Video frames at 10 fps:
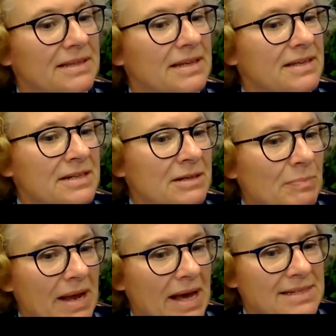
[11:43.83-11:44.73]
the year
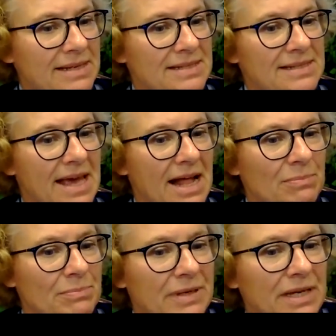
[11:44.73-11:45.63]
class has
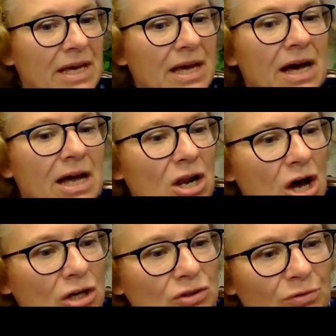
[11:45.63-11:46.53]
helped me a
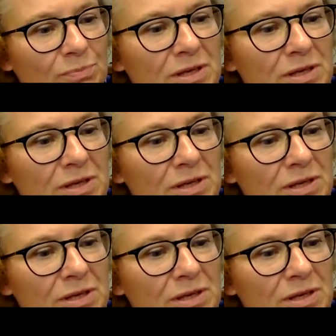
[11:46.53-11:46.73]
lot of